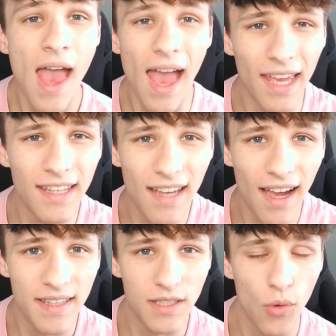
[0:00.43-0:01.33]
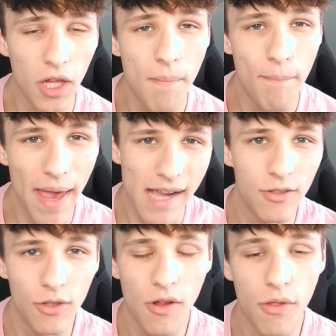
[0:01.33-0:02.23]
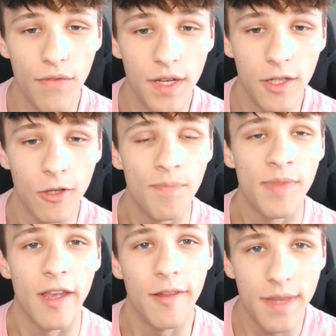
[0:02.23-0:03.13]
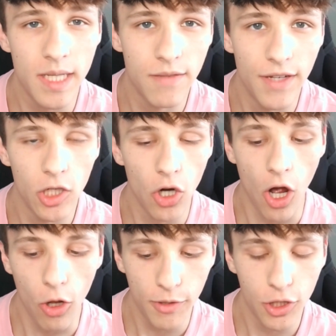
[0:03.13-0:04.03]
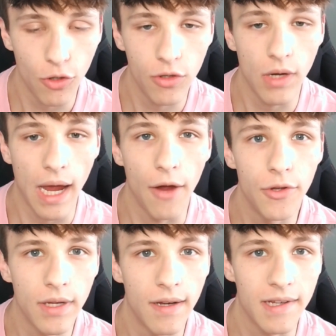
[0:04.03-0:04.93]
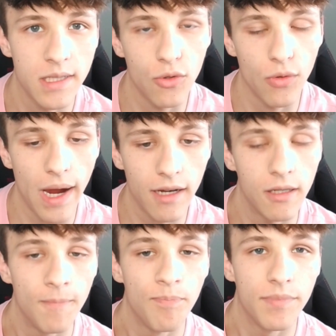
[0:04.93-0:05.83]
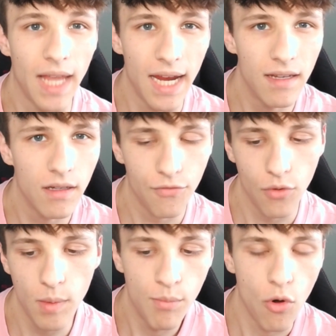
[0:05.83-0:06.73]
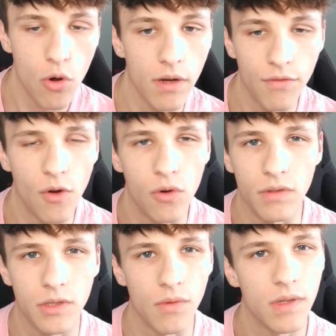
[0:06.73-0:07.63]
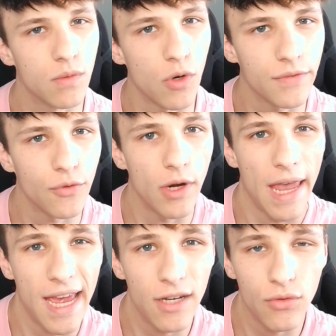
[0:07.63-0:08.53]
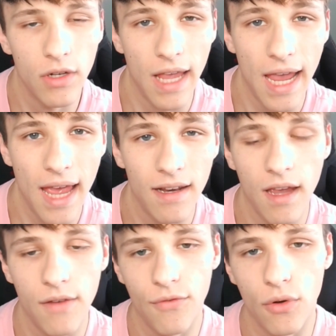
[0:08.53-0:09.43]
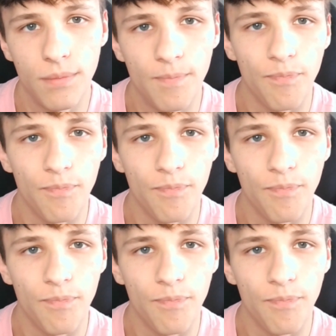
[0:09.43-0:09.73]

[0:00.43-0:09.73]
Hey guys and welcome back to another video. In this video I'll be showing you how you can extract data from a broken phone. So this works for Android and iPhone.